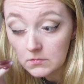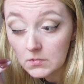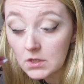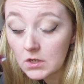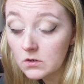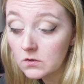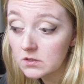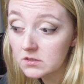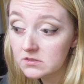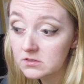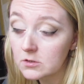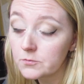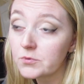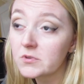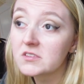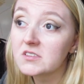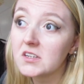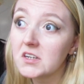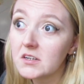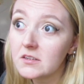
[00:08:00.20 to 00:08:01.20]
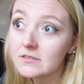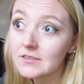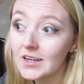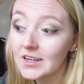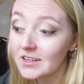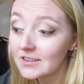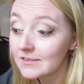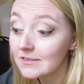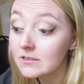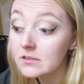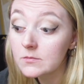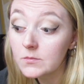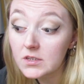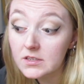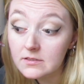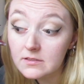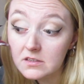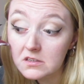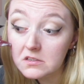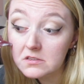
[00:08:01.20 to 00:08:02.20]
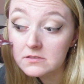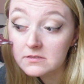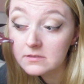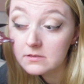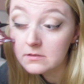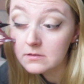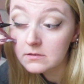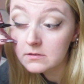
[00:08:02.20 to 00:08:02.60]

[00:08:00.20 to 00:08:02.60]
Oh, it's so precise. I honestly miss this.